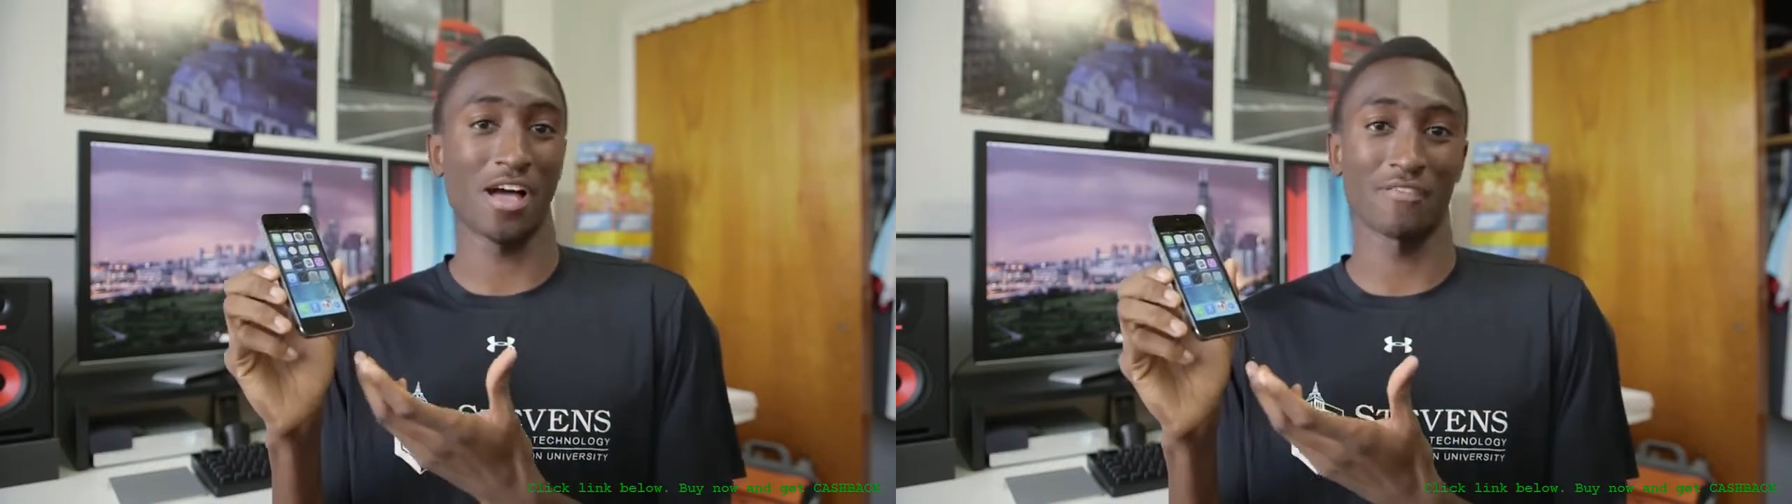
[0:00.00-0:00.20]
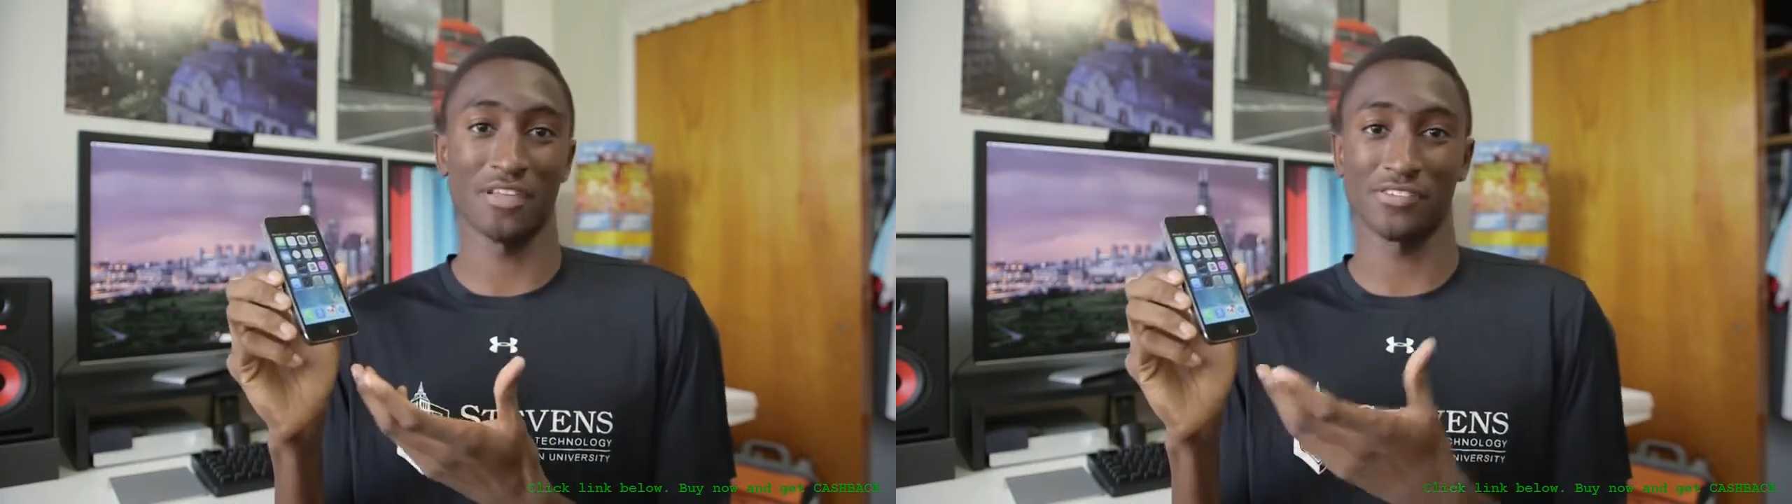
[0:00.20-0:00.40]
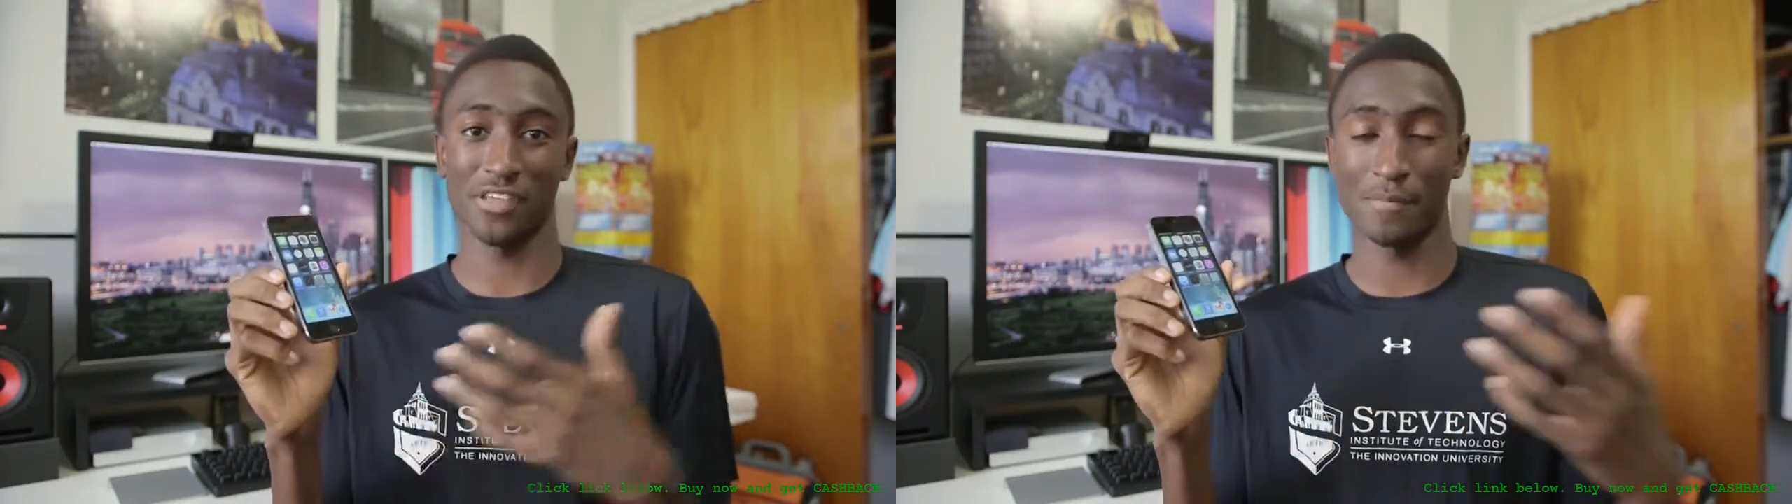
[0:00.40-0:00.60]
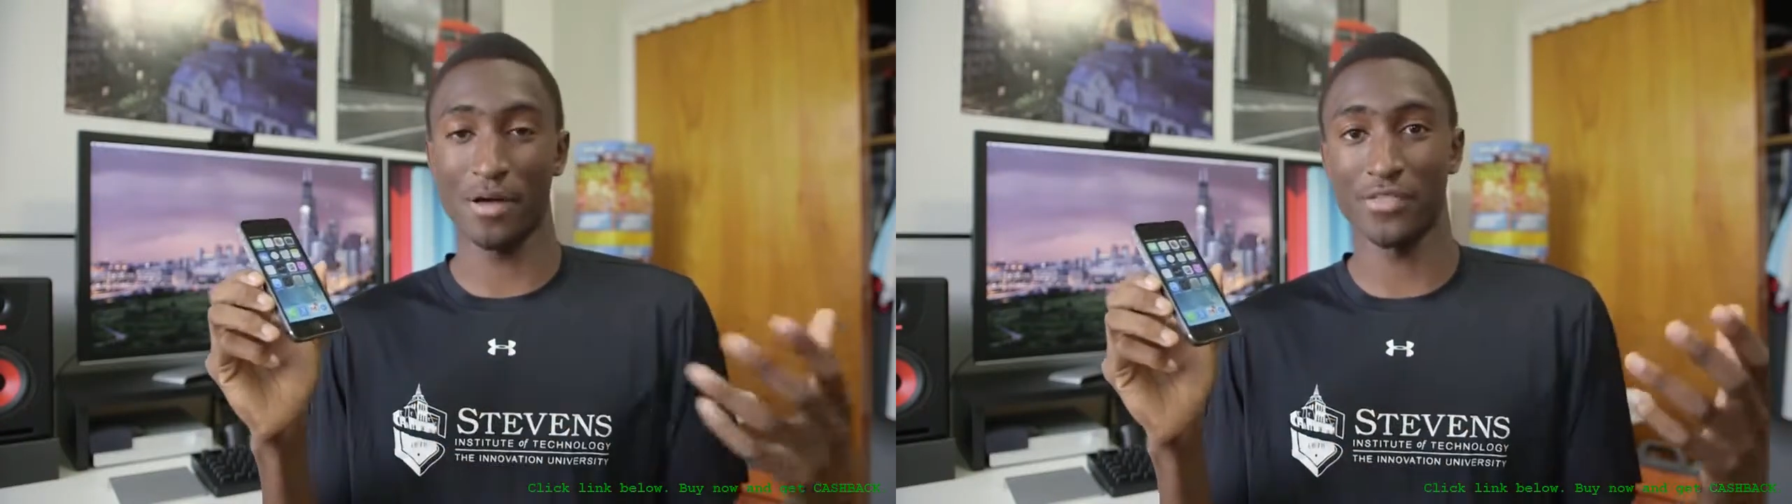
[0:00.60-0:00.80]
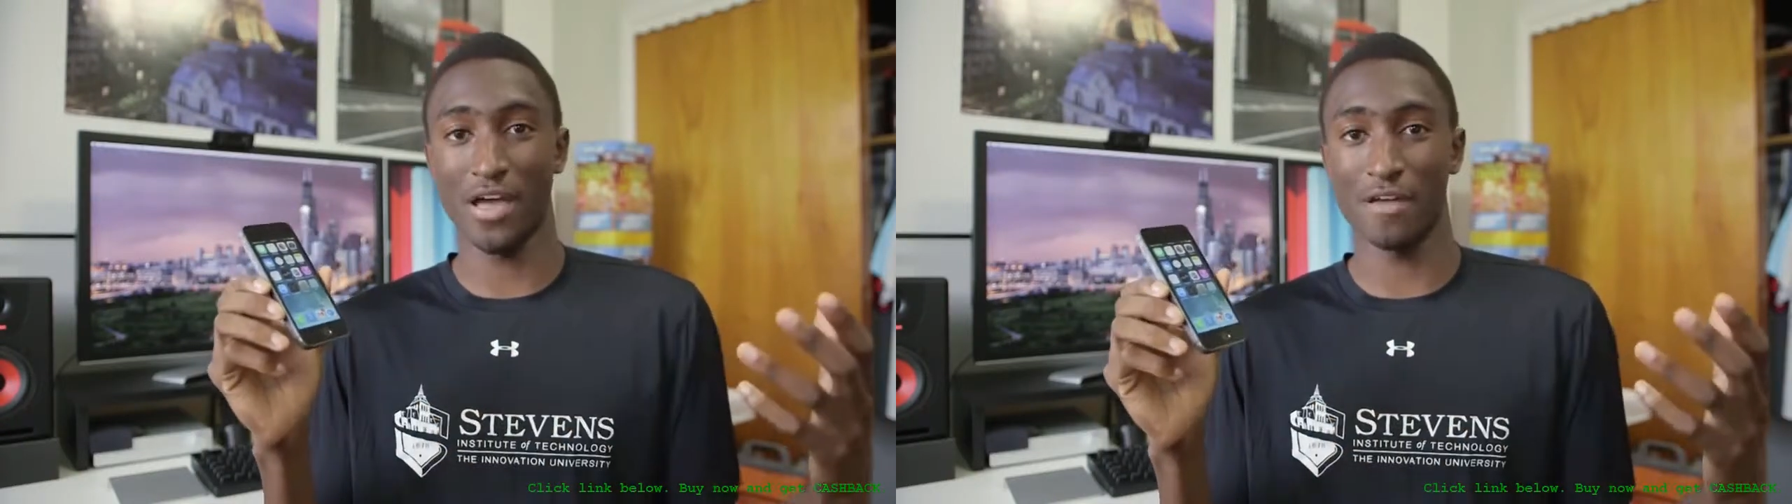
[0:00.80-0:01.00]
obviously,
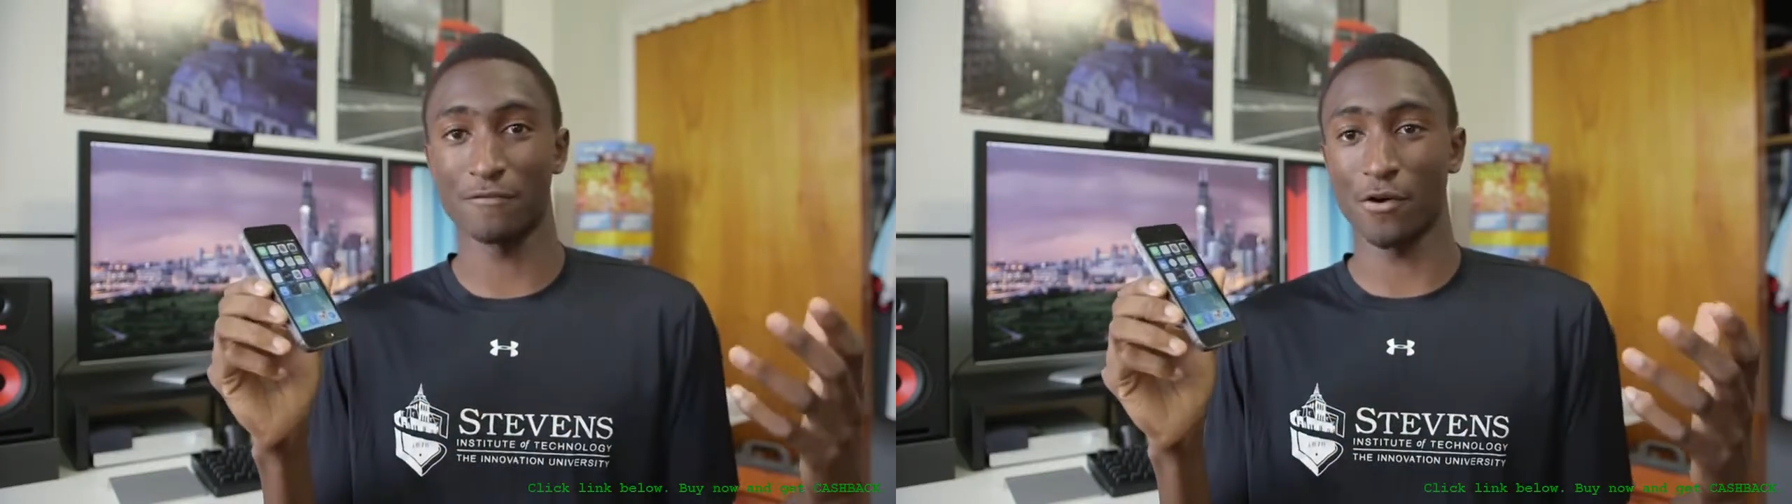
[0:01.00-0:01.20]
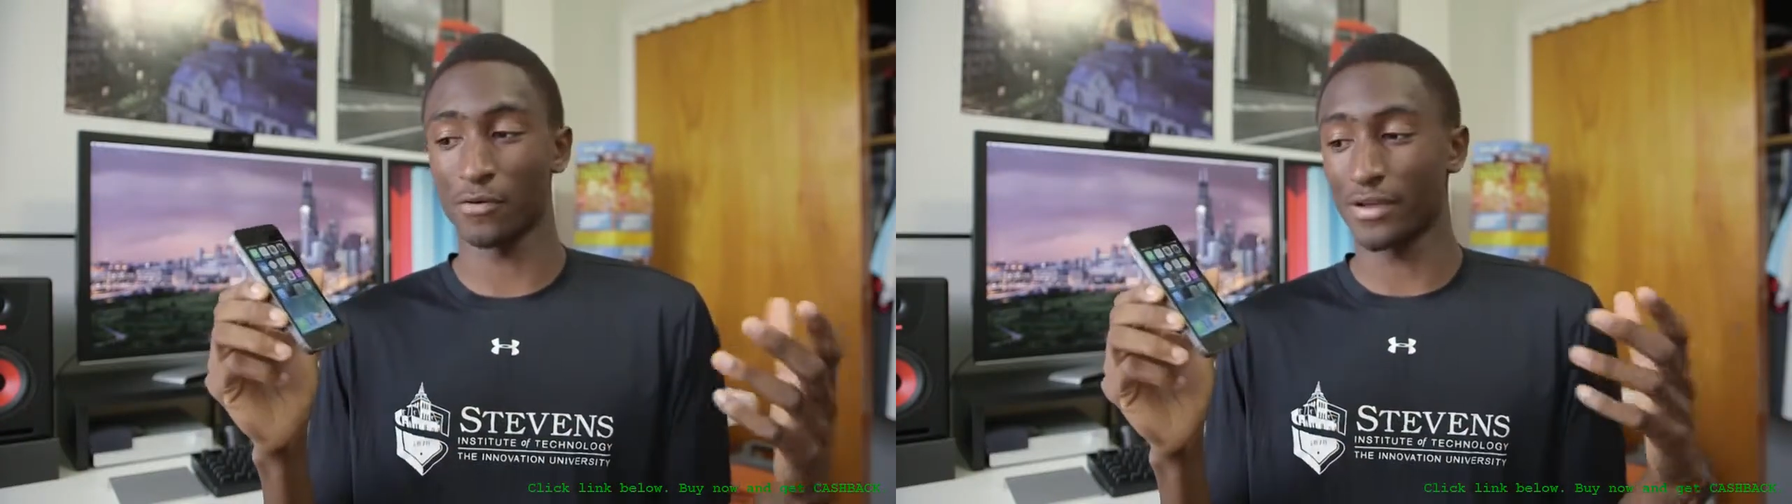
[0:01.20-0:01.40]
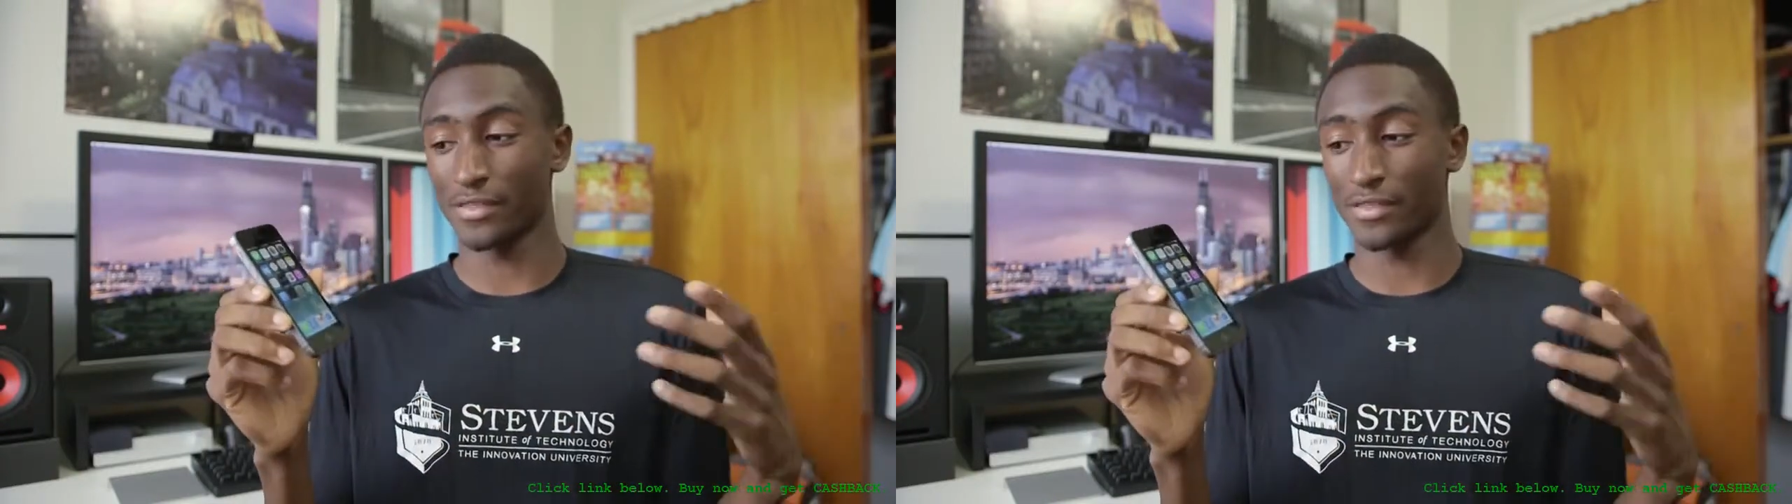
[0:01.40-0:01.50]
about the iPhone,